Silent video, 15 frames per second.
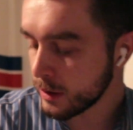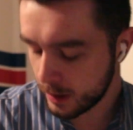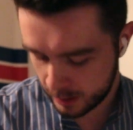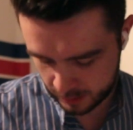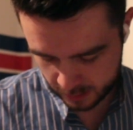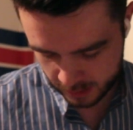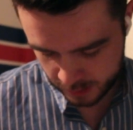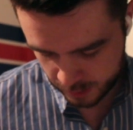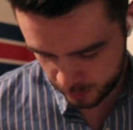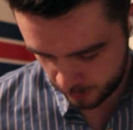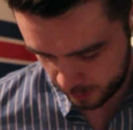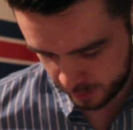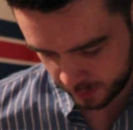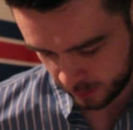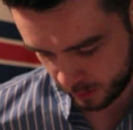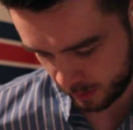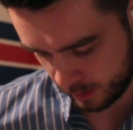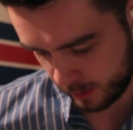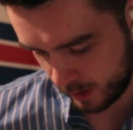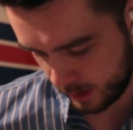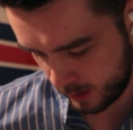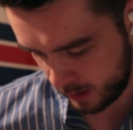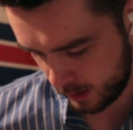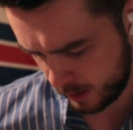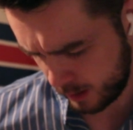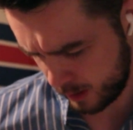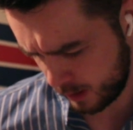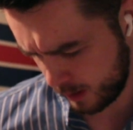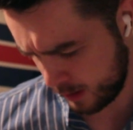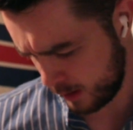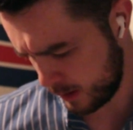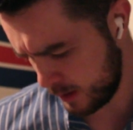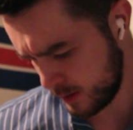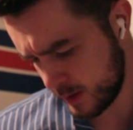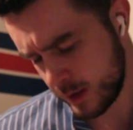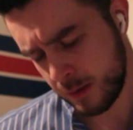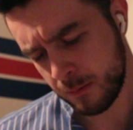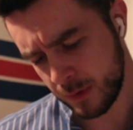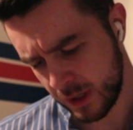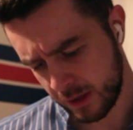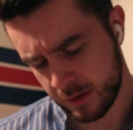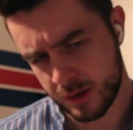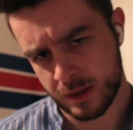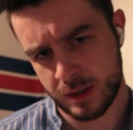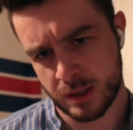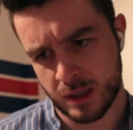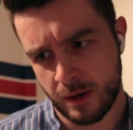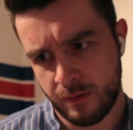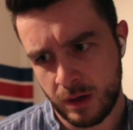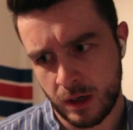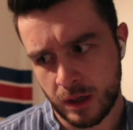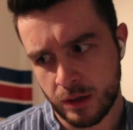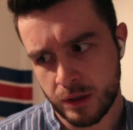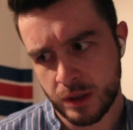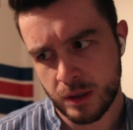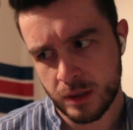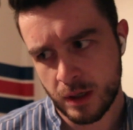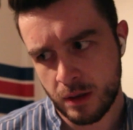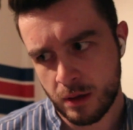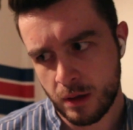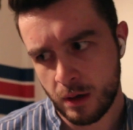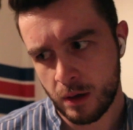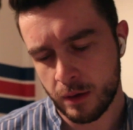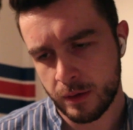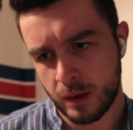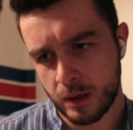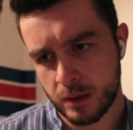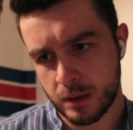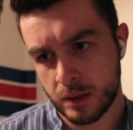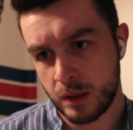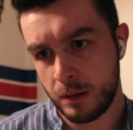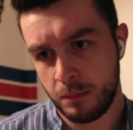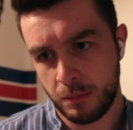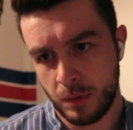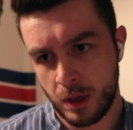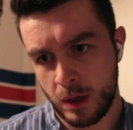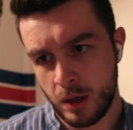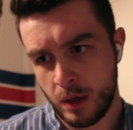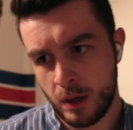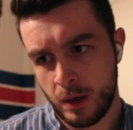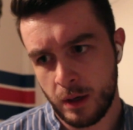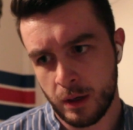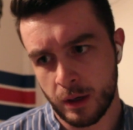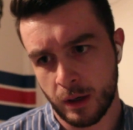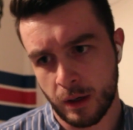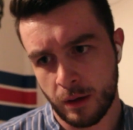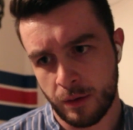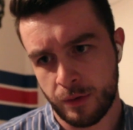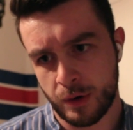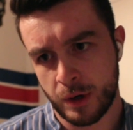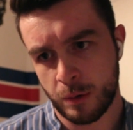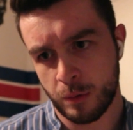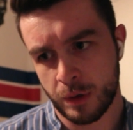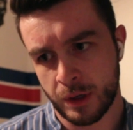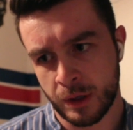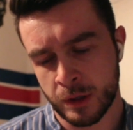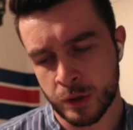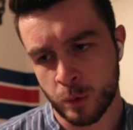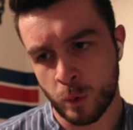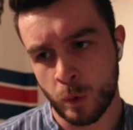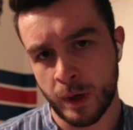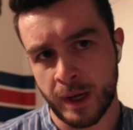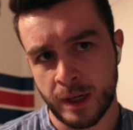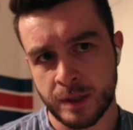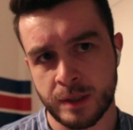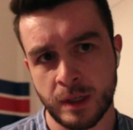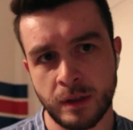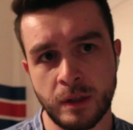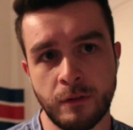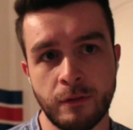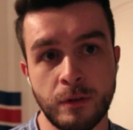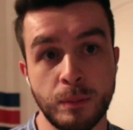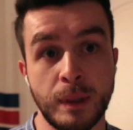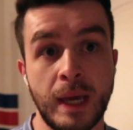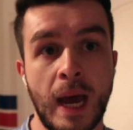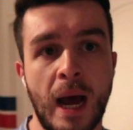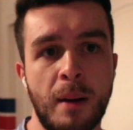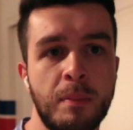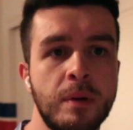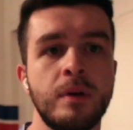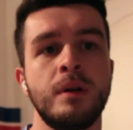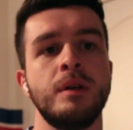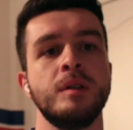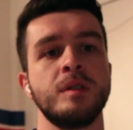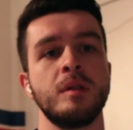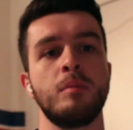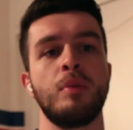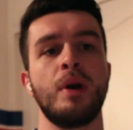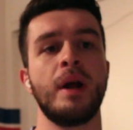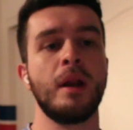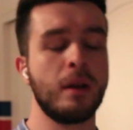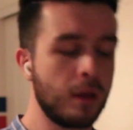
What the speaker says: that these shorts are a inseam length 7 inches, I think, on the inseam, 31-inch waist, and they're from Gap is the brand.